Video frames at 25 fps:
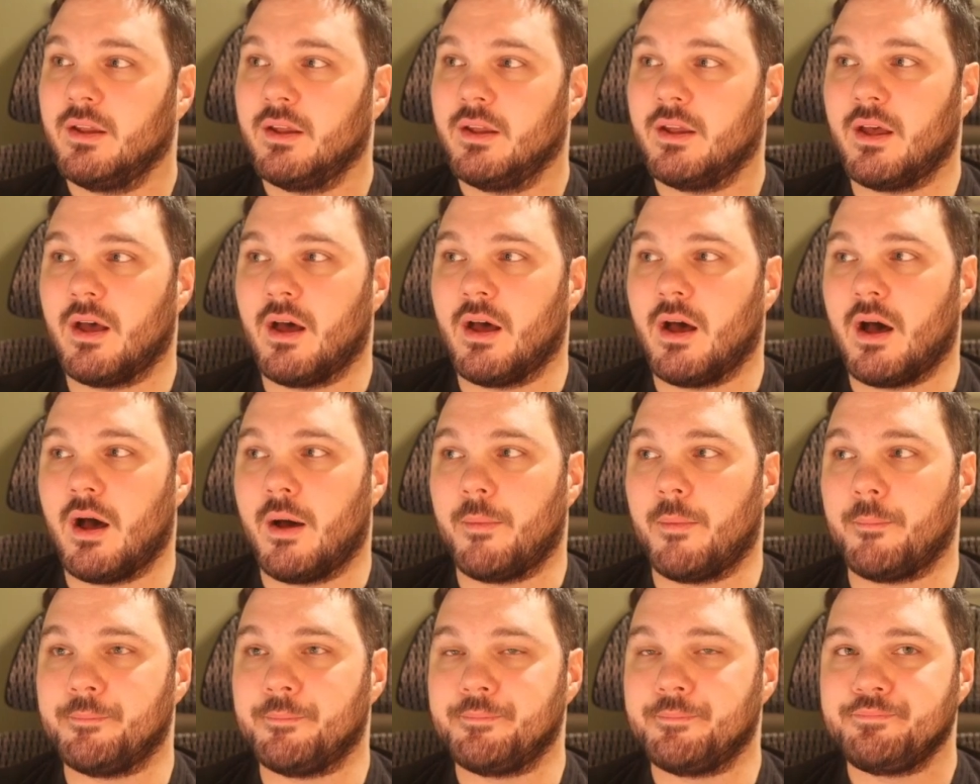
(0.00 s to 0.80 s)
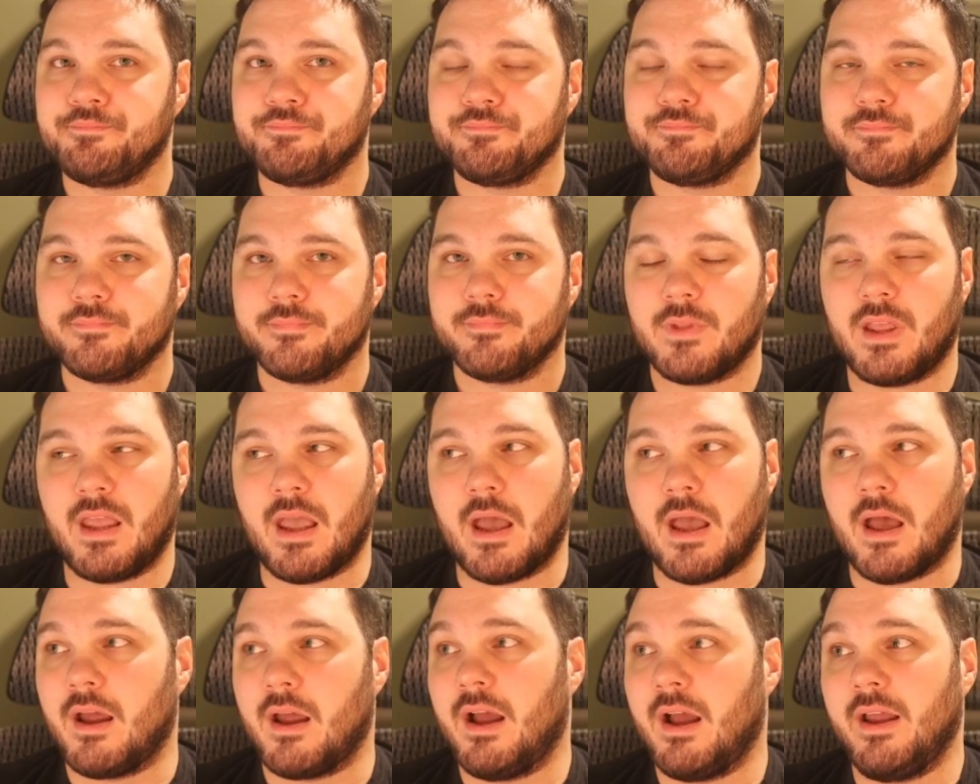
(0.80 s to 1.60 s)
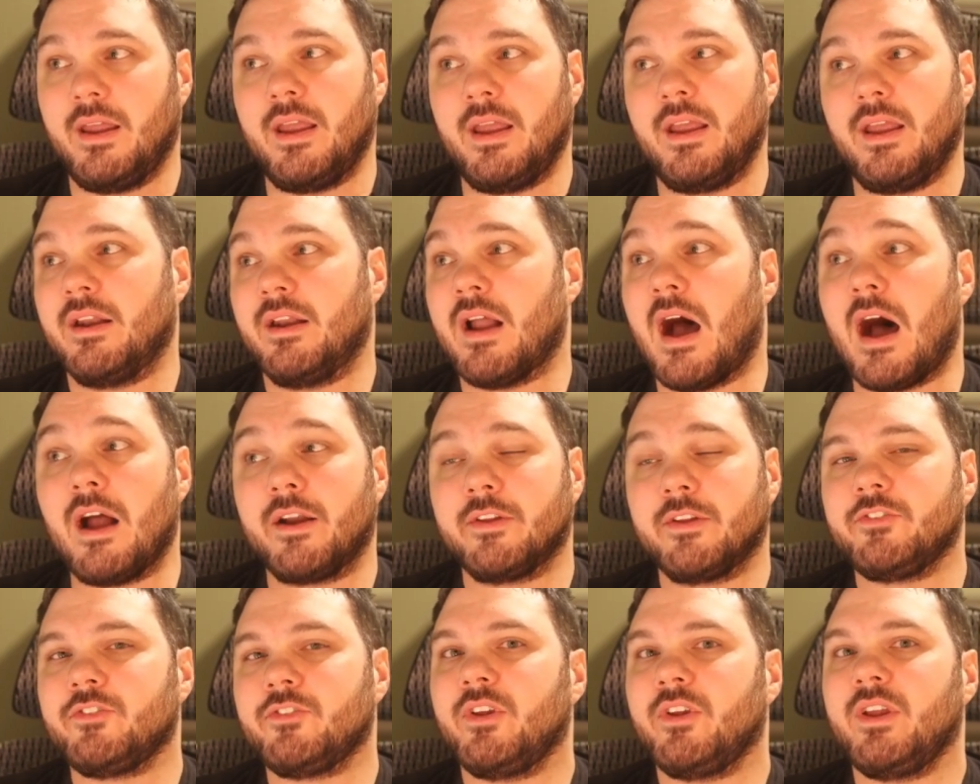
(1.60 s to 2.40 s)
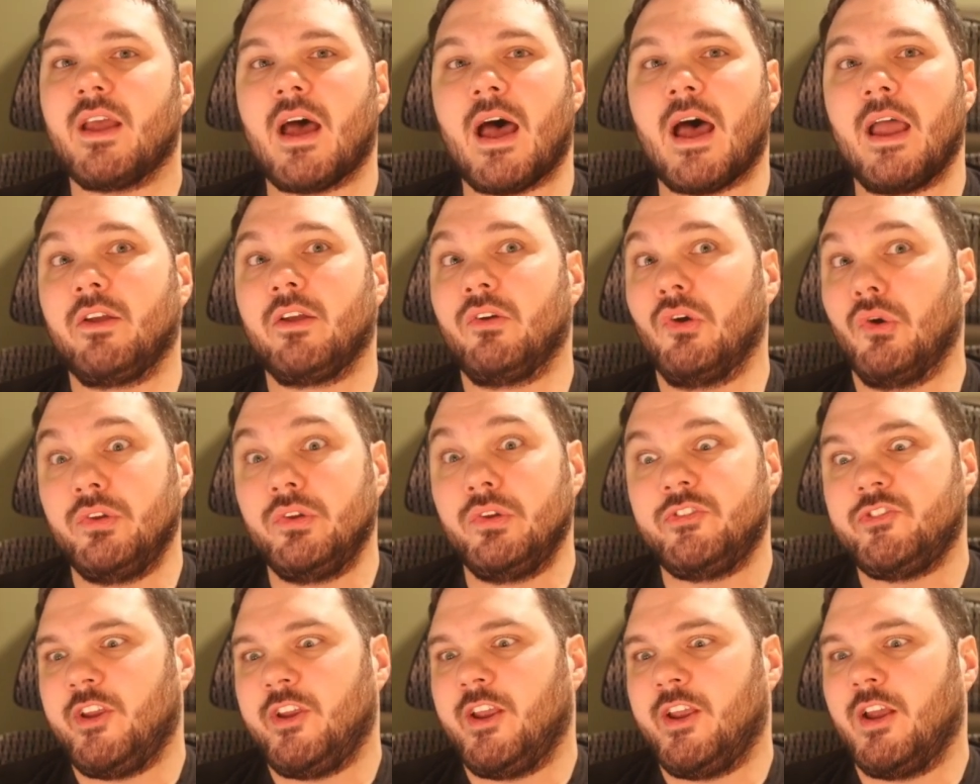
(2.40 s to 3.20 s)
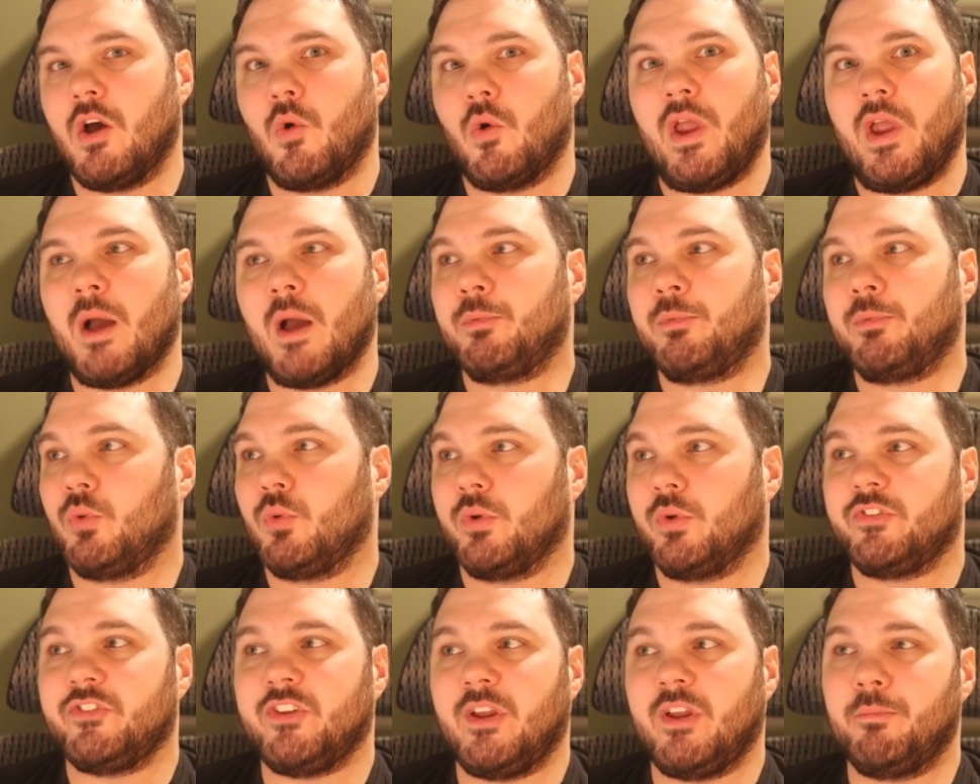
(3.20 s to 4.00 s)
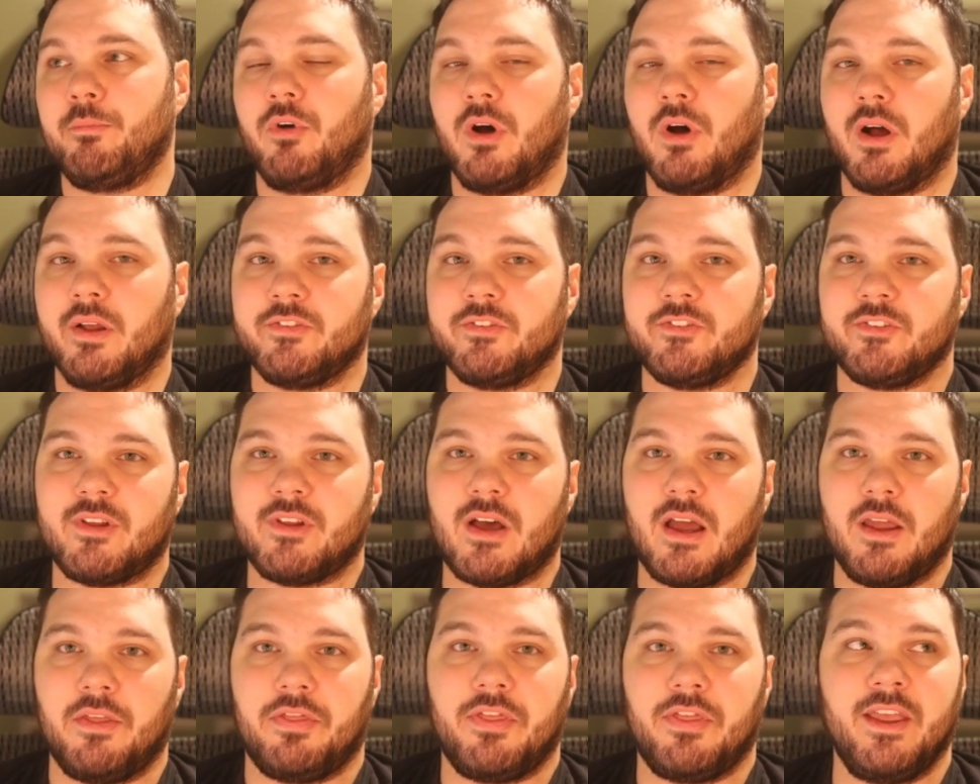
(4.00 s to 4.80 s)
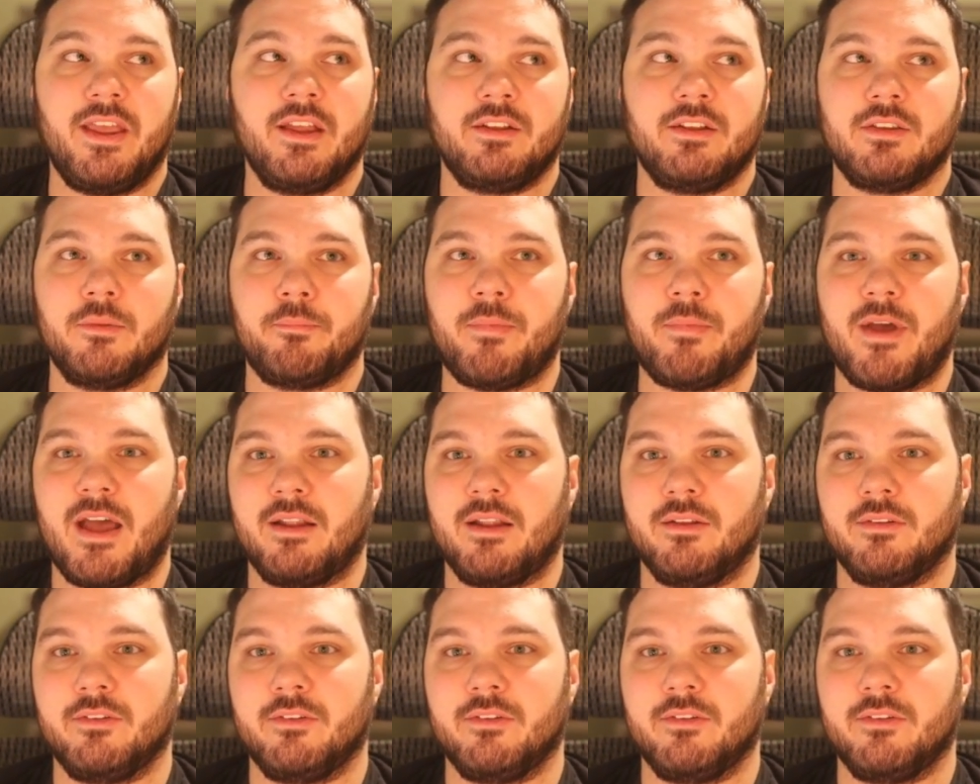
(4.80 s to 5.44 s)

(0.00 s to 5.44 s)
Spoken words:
And honestly, I could see it going up to a C+. I think it depends